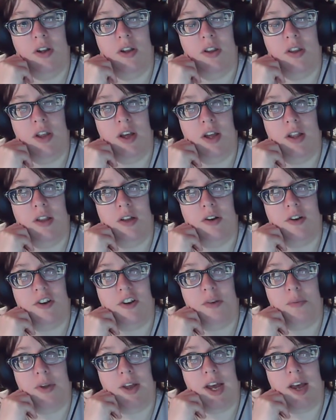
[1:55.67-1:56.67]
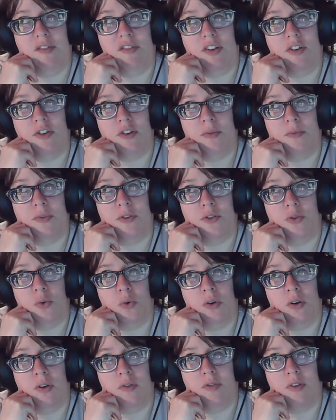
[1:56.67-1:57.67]
they look to be having some
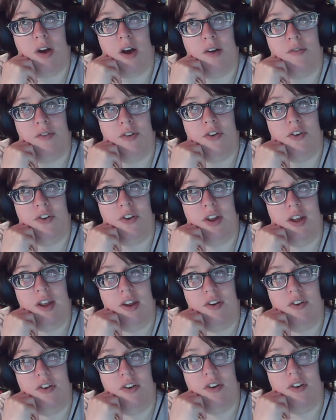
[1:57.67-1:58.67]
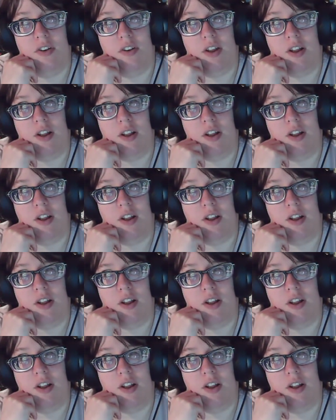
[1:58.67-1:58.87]
sort of conversation,